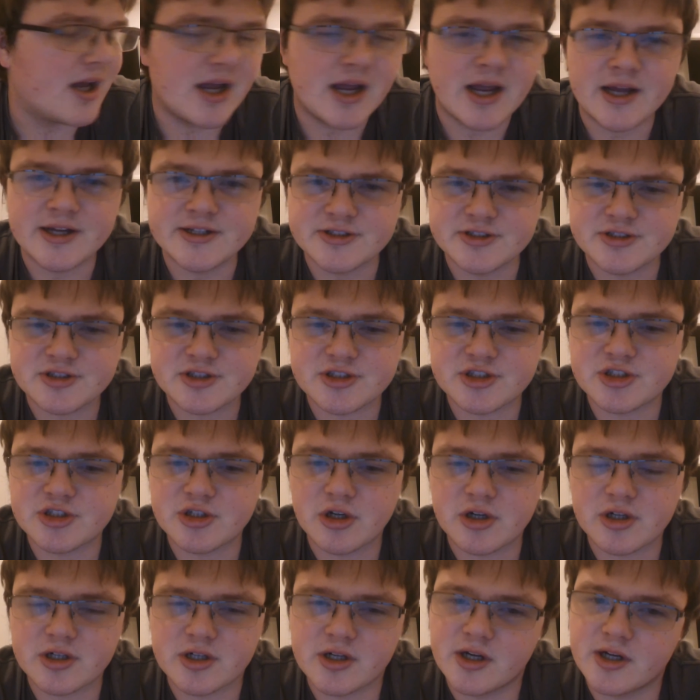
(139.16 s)
and so,
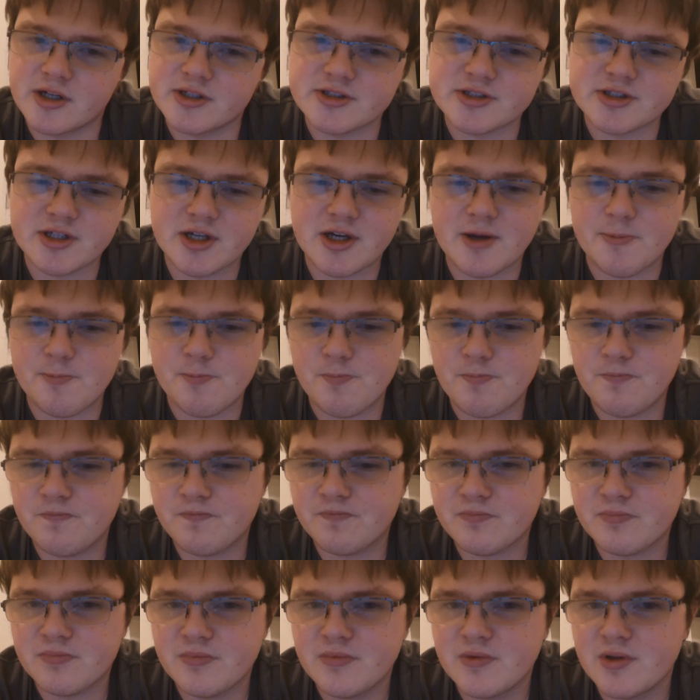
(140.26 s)
'cause,
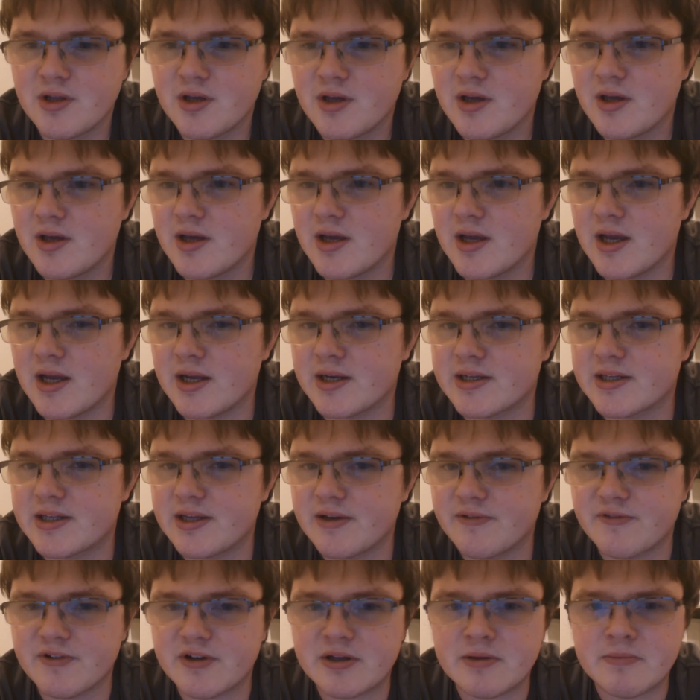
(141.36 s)
and
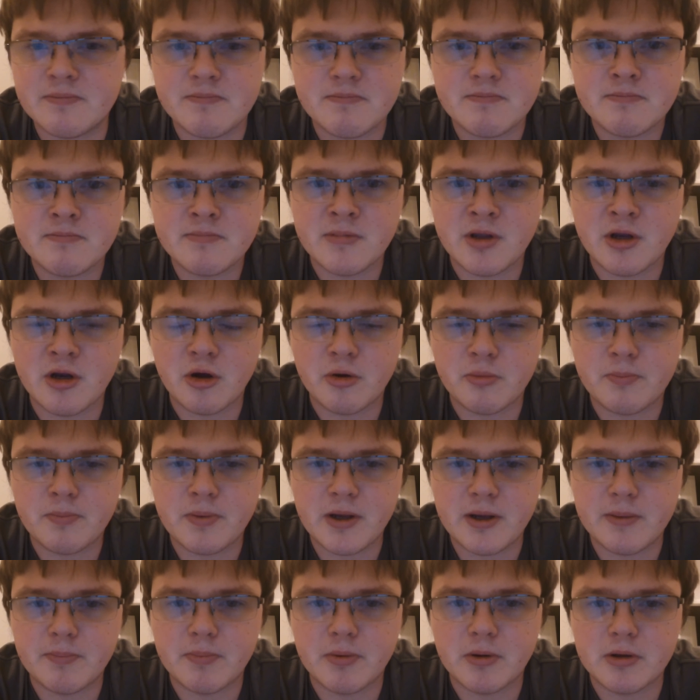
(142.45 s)
giving,
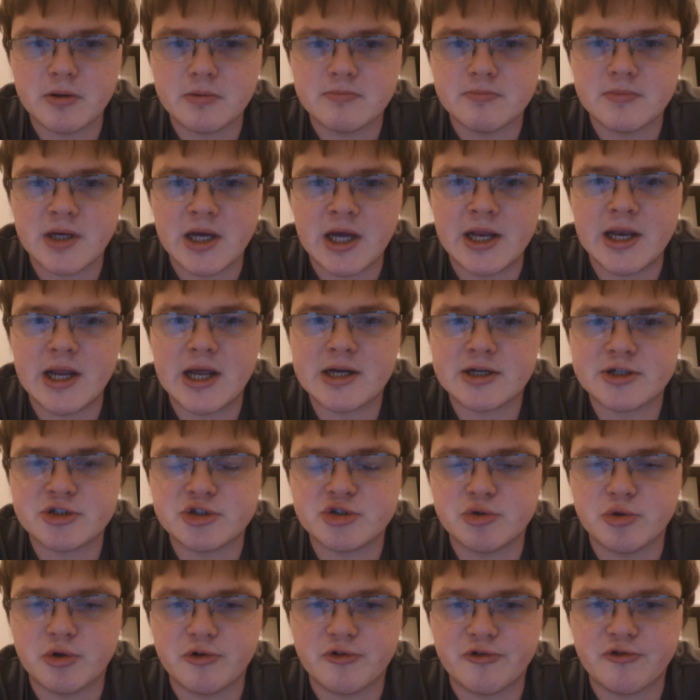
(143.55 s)
people an
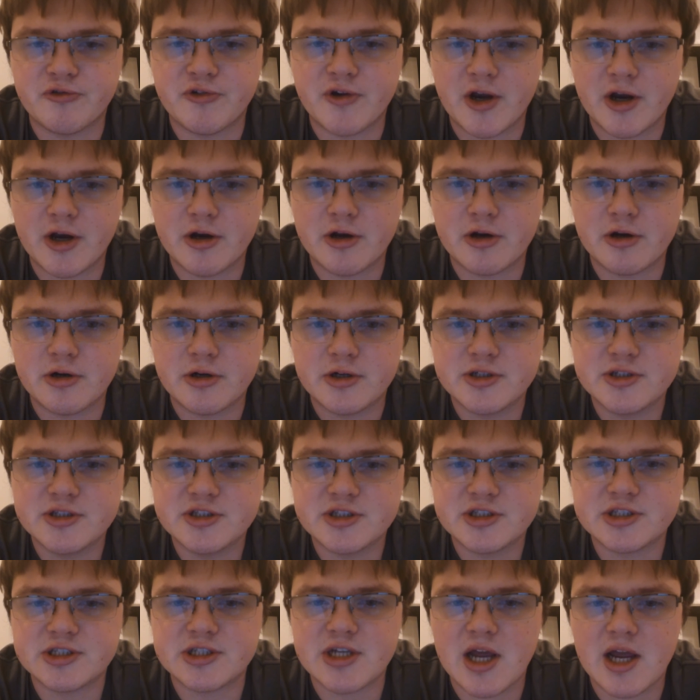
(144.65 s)
actual fair
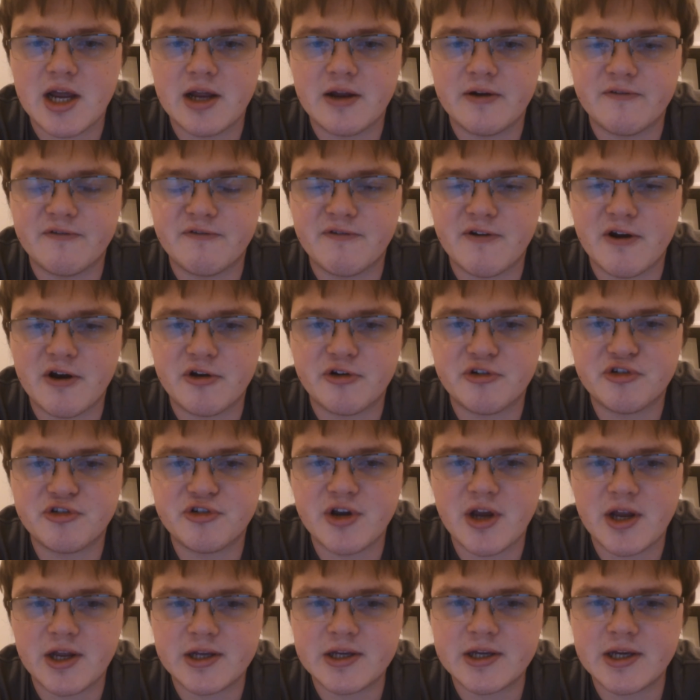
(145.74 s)
say and fair
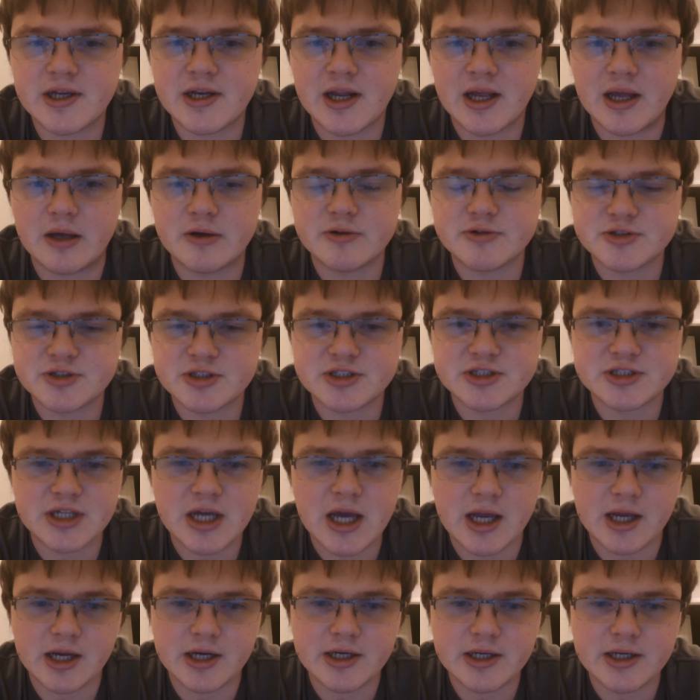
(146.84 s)
shake in how
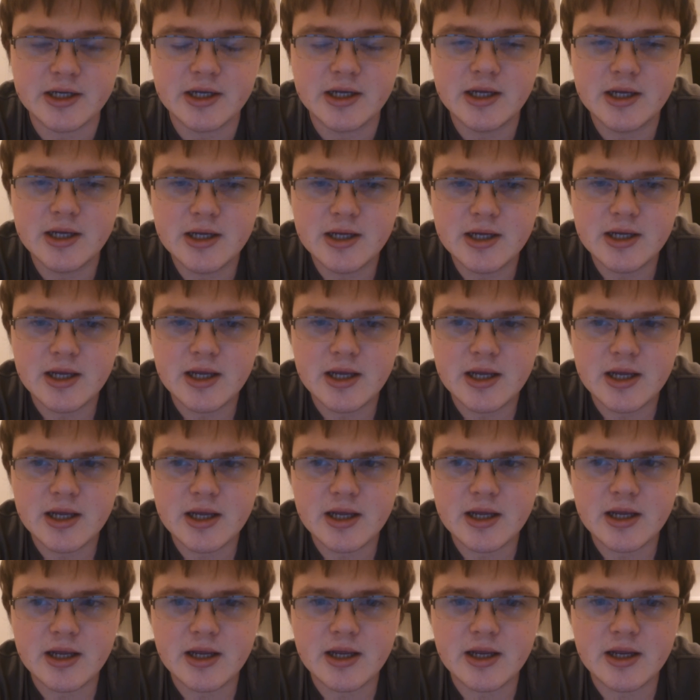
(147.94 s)
society
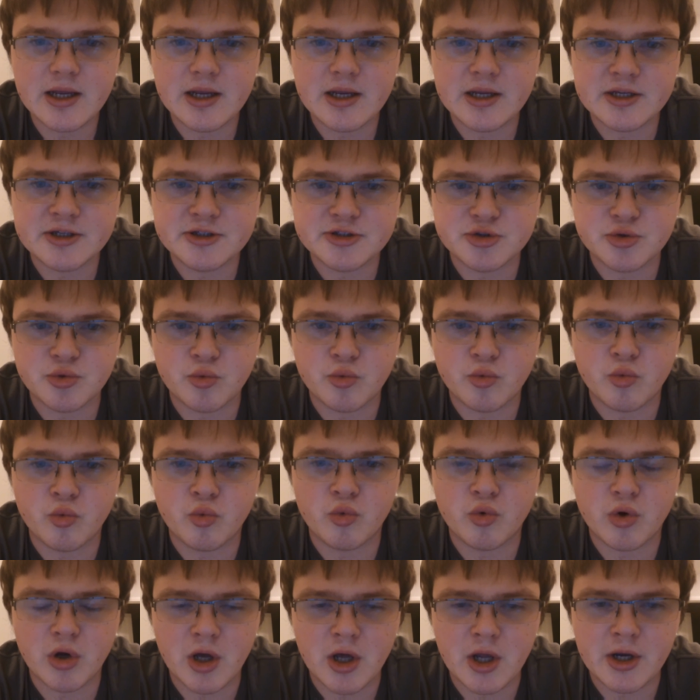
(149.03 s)
is
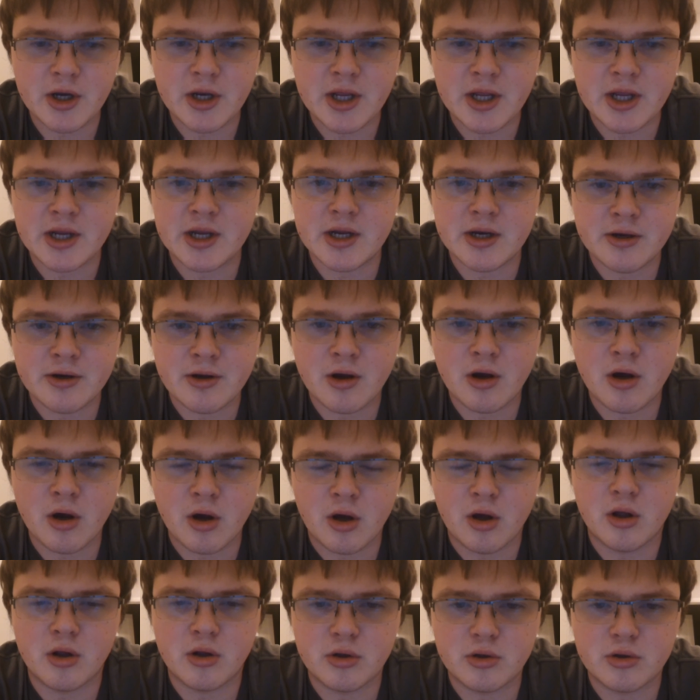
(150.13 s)
run in
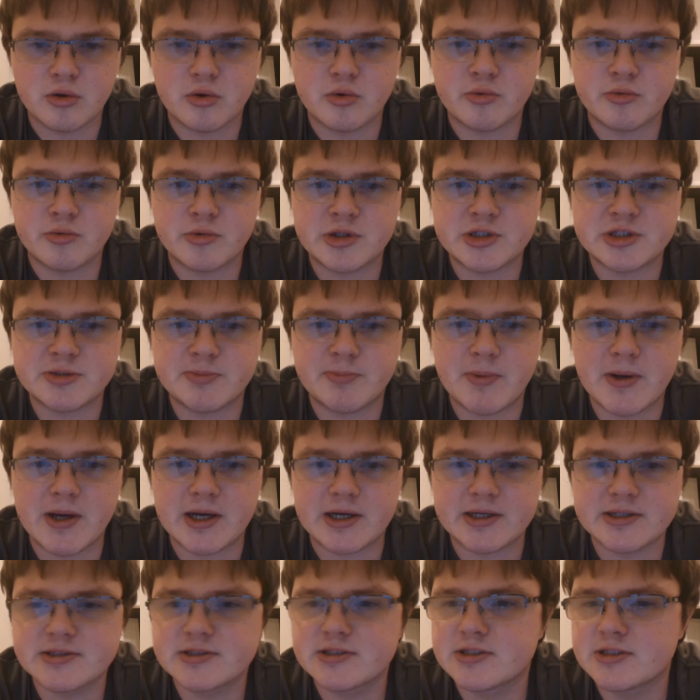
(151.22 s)
all
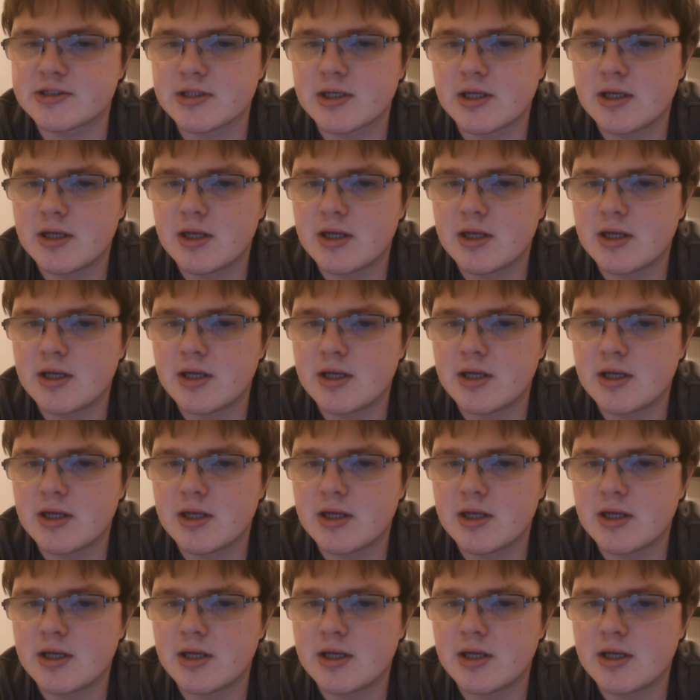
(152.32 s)
respects.